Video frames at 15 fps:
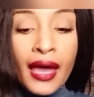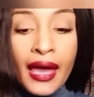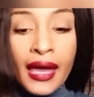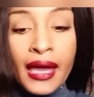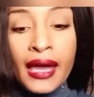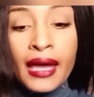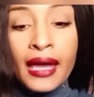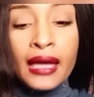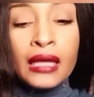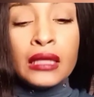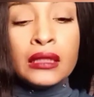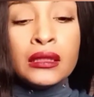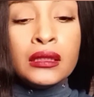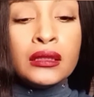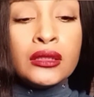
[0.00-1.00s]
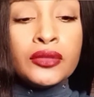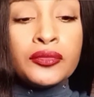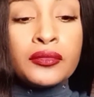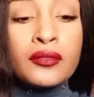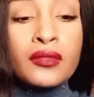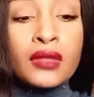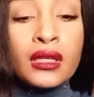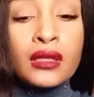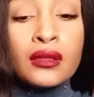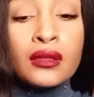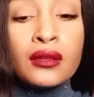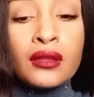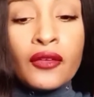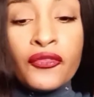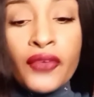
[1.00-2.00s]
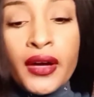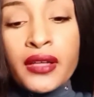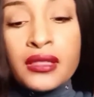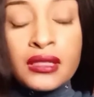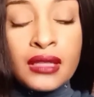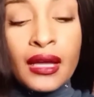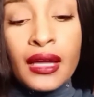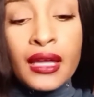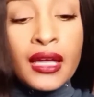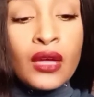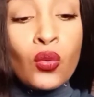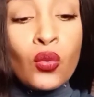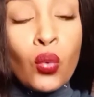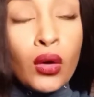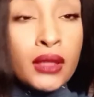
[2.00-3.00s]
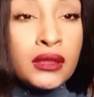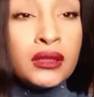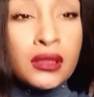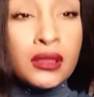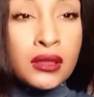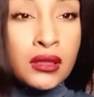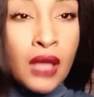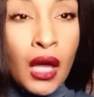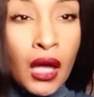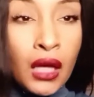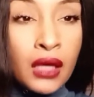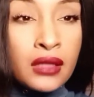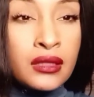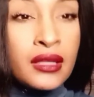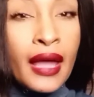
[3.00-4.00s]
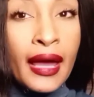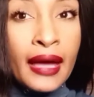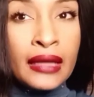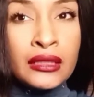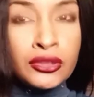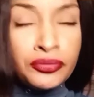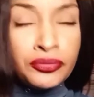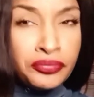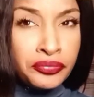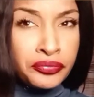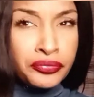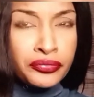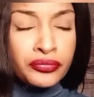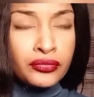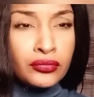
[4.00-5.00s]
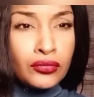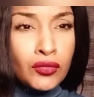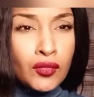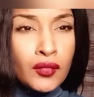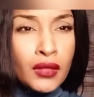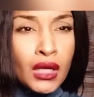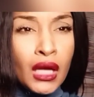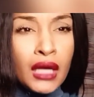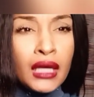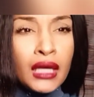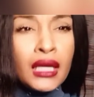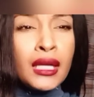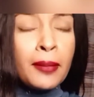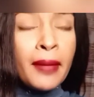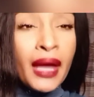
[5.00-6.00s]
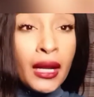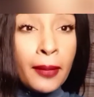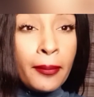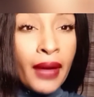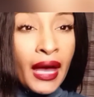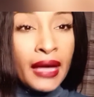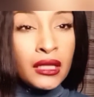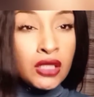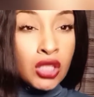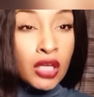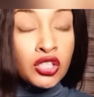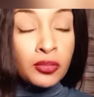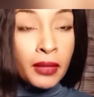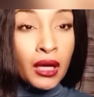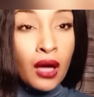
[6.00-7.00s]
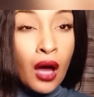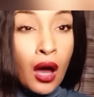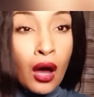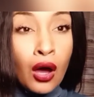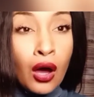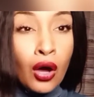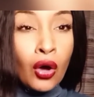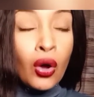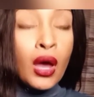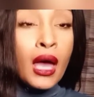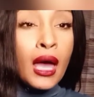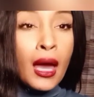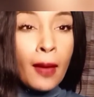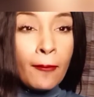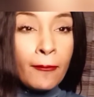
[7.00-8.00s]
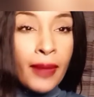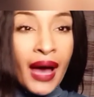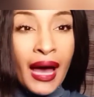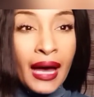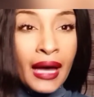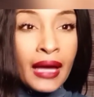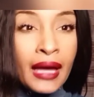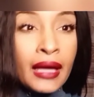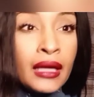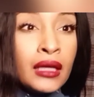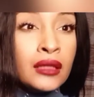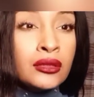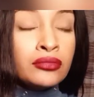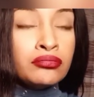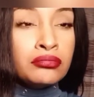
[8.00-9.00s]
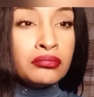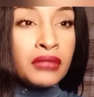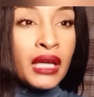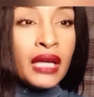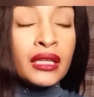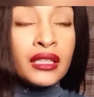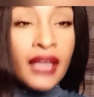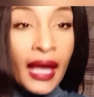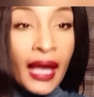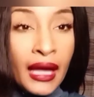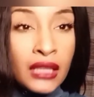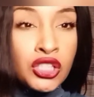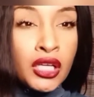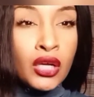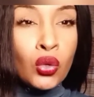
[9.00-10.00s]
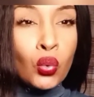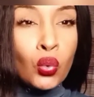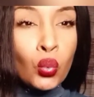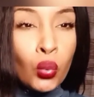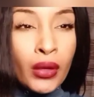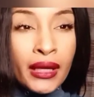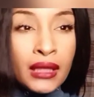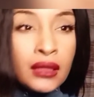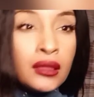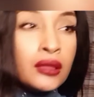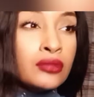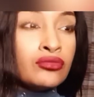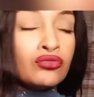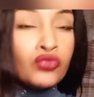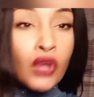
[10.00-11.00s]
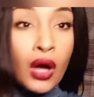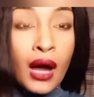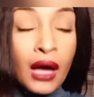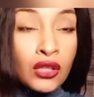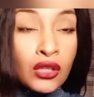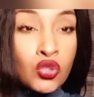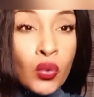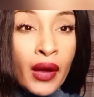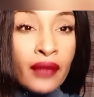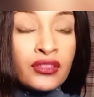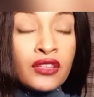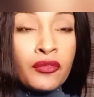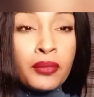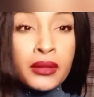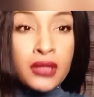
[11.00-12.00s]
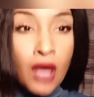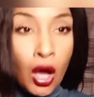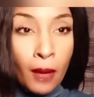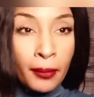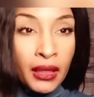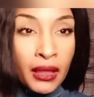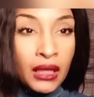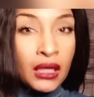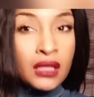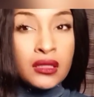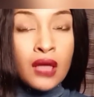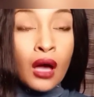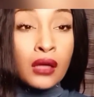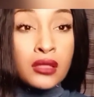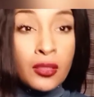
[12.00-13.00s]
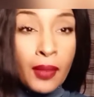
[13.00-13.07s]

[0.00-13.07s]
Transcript: And the first thing he wants to say is that he made a bad judgment call by engaging with Real Housewives of Potomac. He talks